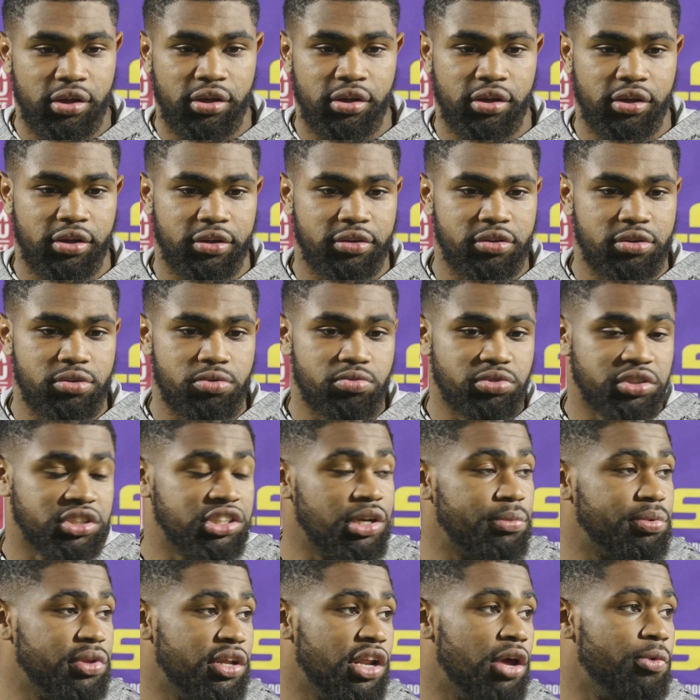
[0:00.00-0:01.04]
It was
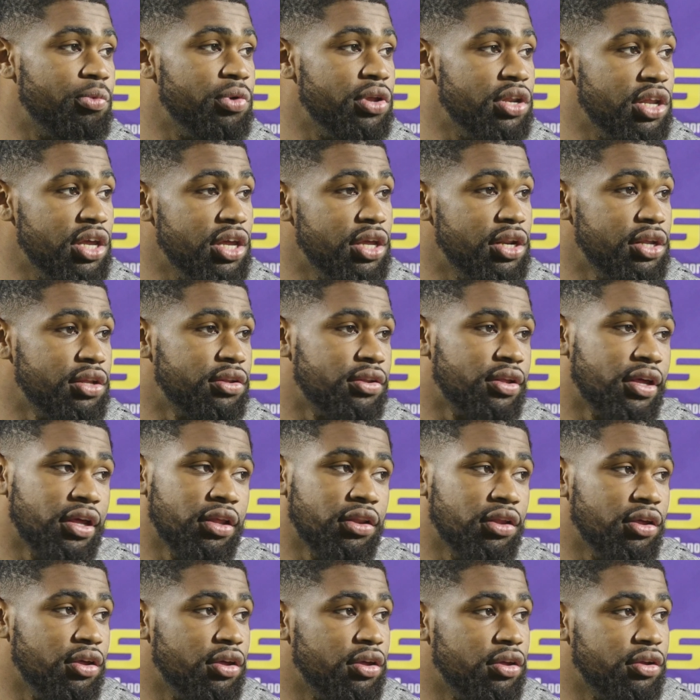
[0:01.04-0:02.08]
something that we needed,
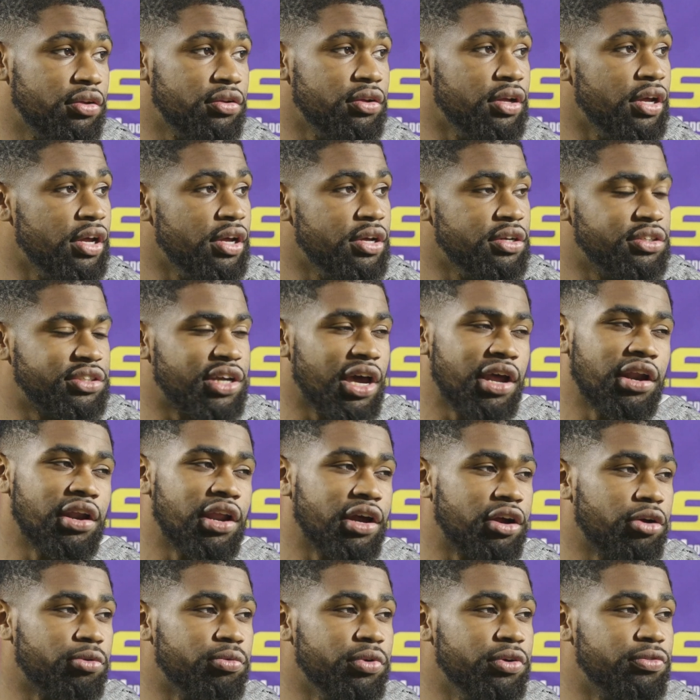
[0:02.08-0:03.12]
and then it's kind of
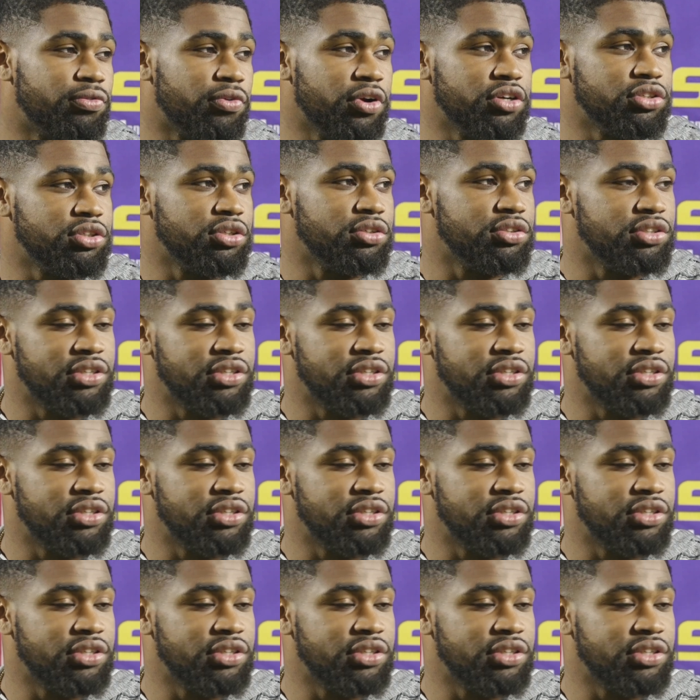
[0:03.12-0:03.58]
like a refresher.